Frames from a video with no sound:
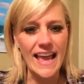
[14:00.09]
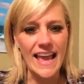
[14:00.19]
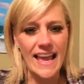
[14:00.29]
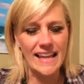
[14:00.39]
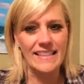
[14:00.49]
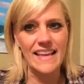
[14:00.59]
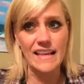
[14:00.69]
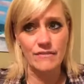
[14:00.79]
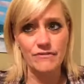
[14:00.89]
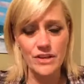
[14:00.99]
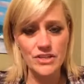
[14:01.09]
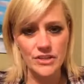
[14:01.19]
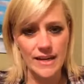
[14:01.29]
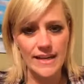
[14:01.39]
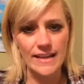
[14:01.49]
and they get
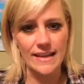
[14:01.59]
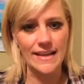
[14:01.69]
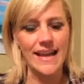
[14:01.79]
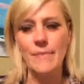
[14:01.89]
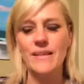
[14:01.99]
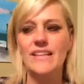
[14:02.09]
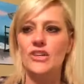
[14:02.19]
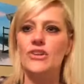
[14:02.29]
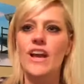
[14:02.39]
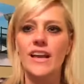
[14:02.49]
frustrated. You're not going